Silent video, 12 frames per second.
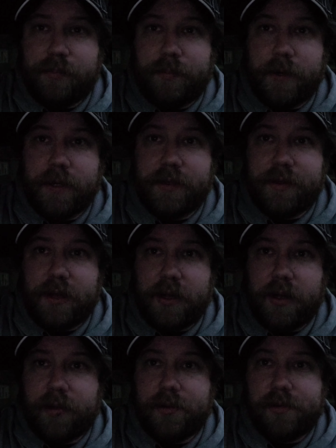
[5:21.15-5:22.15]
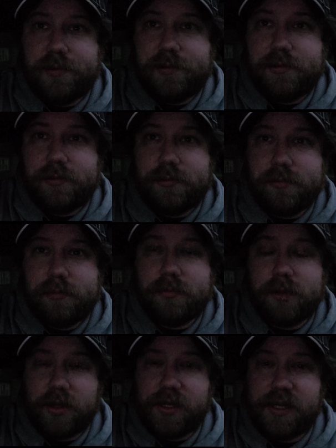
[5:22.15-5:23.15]
but
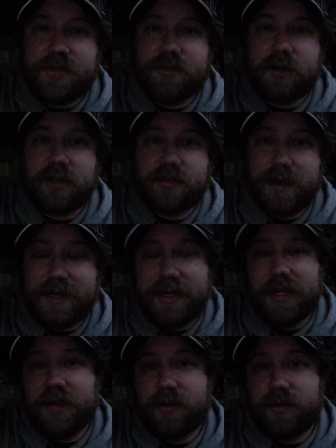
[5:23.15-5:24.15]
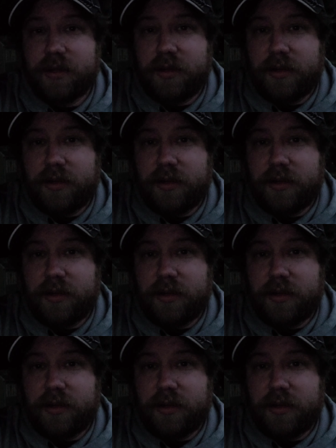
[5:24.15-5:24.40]
looking at trucks right now,